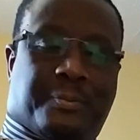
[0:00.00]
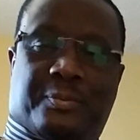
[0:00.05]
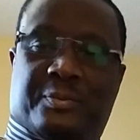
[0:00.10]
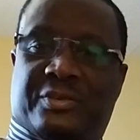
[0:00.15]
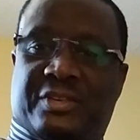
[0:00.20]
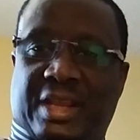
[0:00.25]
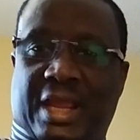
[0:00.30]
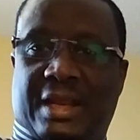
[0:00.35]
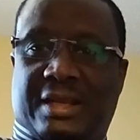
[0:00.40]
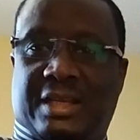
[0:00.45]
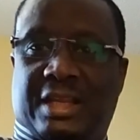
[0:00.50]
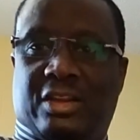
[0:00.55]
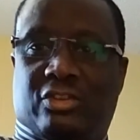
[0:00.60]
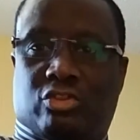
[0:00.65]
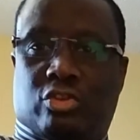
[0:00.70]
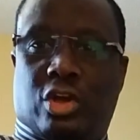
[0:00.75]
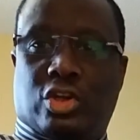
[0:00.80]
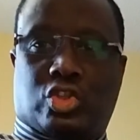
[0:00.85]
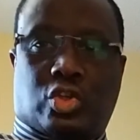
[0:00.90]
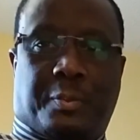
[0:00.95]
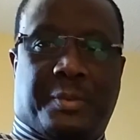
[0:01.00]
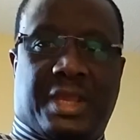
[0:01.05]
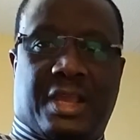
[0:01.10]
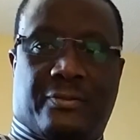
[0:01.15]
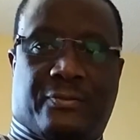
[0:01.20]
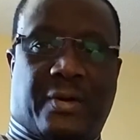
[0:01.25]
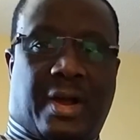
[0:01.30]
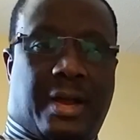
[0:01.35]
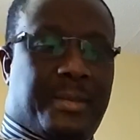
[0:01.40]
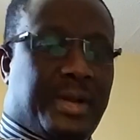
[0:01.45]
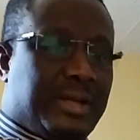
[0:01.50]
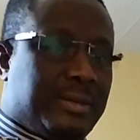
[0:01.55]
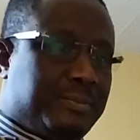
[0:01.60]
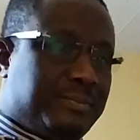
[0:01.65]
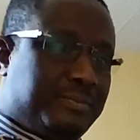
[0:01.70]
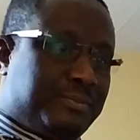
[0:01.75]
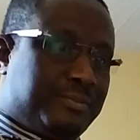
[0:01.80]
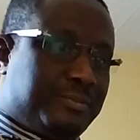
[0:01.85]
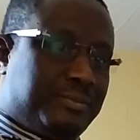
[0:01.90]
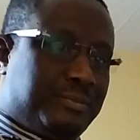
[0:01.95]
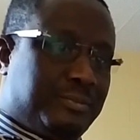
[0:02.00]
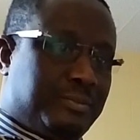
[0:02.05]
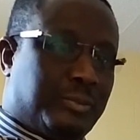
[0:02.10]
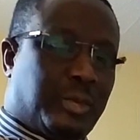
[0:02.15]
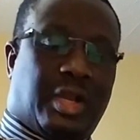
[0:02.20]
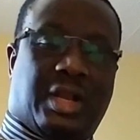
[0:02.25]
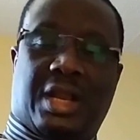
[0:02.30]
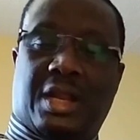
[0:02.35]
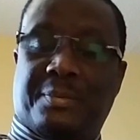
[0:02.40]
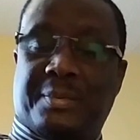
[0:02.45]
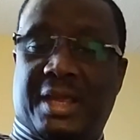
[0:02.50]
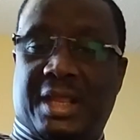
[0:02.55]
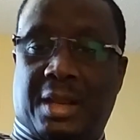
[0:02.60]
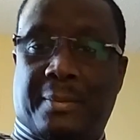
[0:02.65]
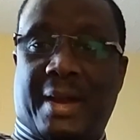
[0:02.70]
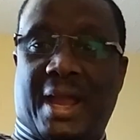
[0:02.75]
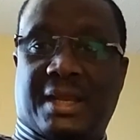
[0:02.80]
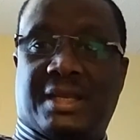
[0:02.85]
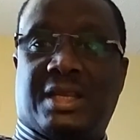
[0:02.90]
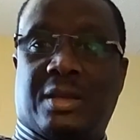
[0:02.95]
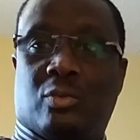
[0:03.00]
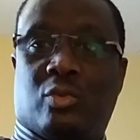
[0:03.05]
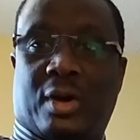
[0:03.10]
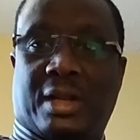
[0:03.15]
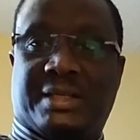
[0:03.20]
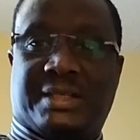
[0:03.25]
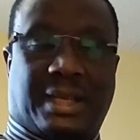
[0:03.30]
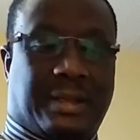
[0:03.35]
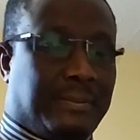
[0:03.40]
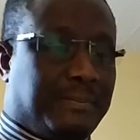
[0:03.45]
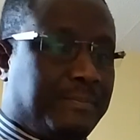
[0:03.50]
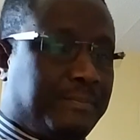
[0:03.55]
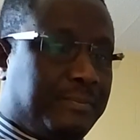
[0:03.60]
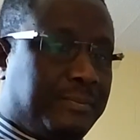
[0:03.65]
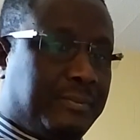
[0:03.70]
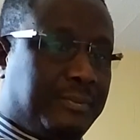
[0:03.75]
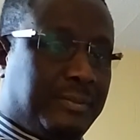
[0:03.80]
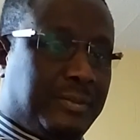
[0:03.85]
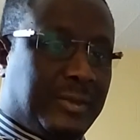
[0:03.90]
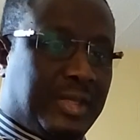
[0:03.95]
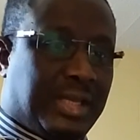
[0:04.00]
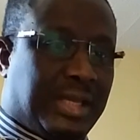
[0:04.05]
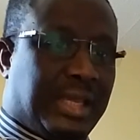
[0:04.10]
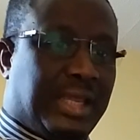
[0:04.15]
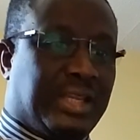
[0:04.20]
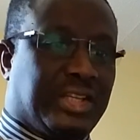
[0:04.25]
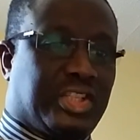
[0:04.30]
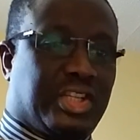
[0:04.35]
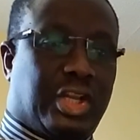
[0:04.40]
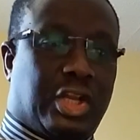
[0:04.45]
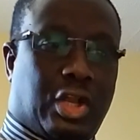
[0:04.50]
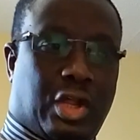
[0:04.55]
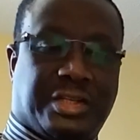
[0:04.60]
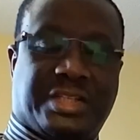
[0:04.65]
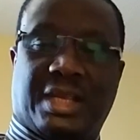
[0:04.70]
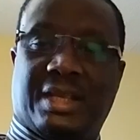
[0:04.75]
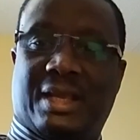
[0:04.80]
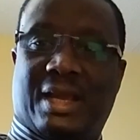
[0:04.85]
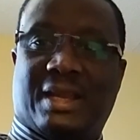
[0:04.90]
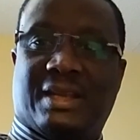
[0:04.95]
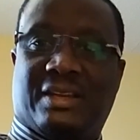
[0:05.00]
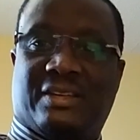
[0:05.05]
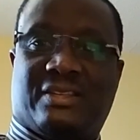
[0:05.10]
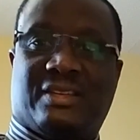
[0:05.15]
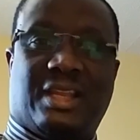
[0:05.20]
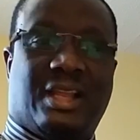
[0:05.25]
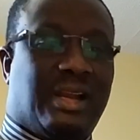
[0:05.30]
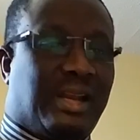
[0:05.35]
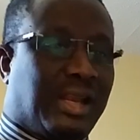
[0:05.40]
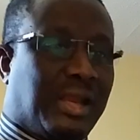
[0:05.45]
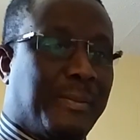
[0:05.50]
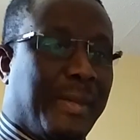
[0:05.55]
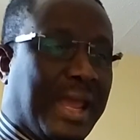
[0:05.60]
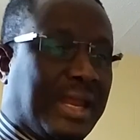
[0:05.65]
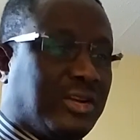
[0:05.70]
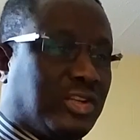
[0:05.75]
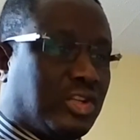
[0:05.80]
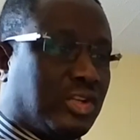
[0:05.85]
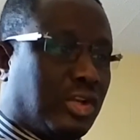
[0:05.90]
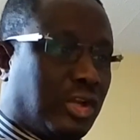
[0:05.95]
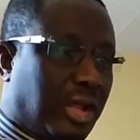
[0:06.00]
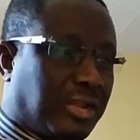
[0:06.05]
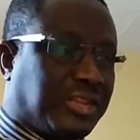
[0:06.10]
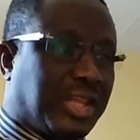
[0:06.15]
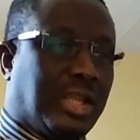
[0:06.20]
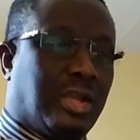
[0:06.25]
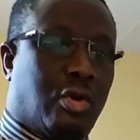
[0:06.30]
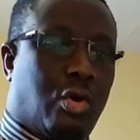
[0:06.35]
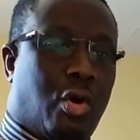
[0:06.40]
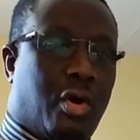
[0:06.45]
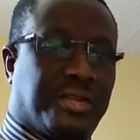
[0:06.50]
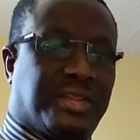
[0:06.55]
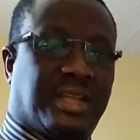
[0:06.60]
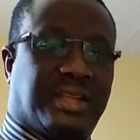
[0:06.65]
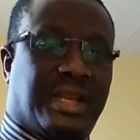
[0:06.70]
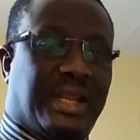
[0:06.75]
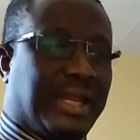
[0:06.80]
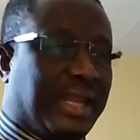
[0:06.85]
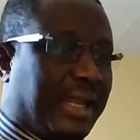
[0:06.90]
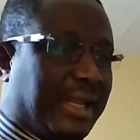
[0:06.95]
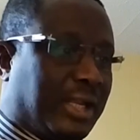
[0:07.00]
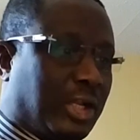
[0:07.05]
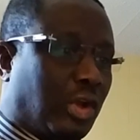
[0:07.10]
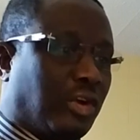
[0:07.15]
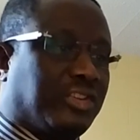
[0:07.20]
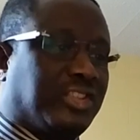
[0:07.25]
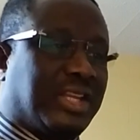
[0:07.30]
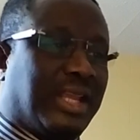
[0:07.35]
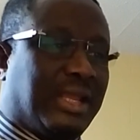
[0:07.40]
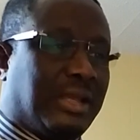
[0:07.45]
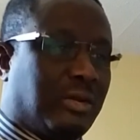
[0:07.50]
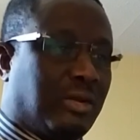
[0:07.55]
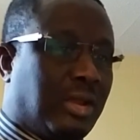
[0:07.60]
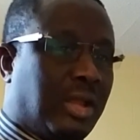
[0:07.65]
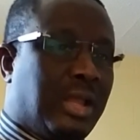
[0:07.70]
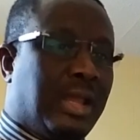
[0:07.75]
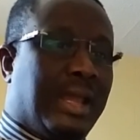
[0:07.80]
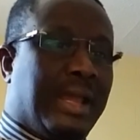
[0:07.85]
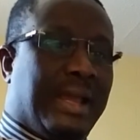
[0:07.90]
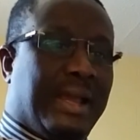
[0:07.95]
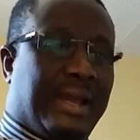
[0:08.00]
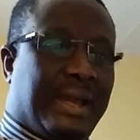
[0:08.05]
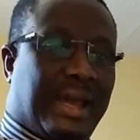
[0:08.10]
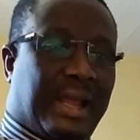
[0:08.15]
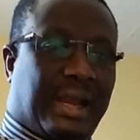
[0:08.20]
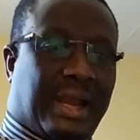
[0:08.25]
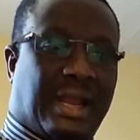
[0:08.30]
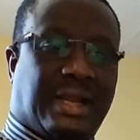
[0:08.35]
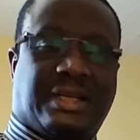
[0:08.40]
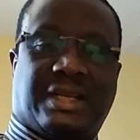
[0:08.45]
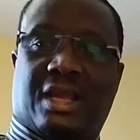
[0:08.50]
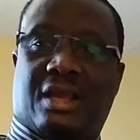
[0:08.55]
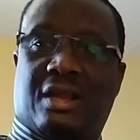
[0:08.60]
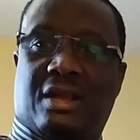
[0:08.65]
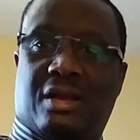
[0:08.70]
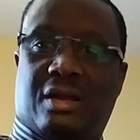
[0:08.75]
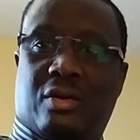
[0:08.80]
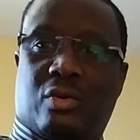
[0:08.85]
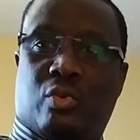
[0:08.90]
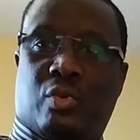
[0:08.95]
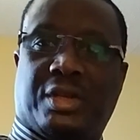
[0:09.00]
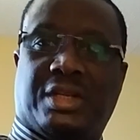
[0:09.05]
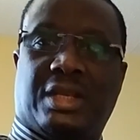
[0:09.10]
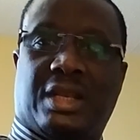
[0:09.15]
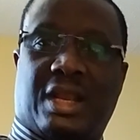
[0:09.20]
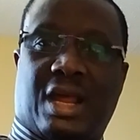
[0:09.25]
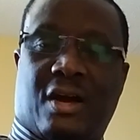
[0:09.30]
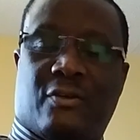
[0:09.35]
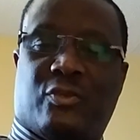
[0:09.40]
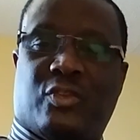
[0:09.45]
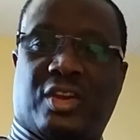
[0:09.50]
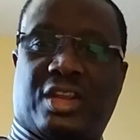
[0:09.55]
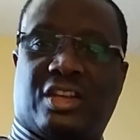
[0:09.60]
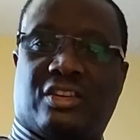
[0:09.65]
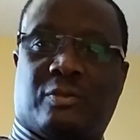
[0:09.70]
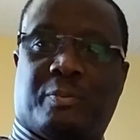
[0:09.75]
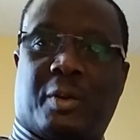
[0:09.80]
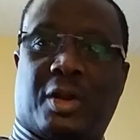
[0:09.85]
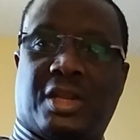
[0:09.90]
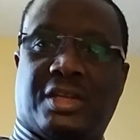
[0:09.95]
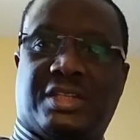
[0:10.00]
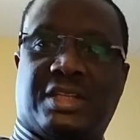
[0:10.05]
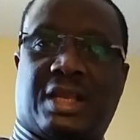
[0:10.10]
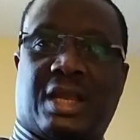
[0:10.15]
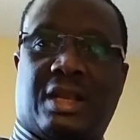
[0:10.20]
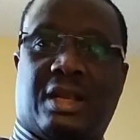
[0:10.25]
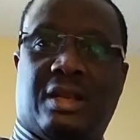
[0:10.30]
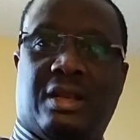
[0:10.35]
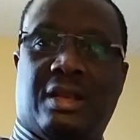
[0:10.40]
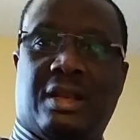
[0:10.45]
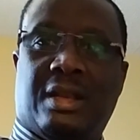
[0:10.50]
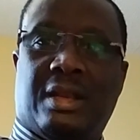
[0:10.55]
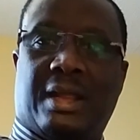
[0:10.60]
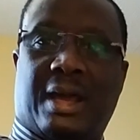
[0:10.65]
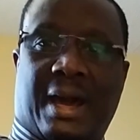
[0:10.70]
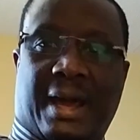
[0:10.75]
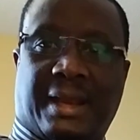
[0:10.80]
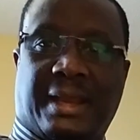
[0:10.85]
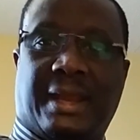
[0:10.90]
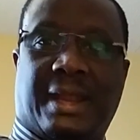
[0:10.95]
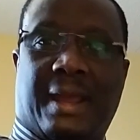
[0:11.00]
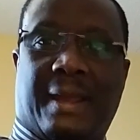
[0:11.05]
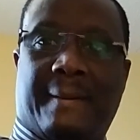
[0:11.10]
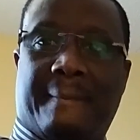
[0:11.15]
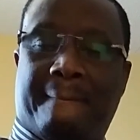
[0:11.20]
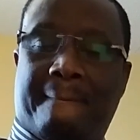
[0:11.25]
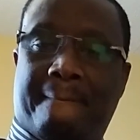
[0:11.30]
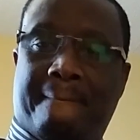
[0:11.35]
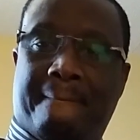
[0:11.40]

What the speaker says: said he is going to be a father. But let me remind him one thing. He is nothing and he still remains nothing other than a toxic character within Africa's political arena.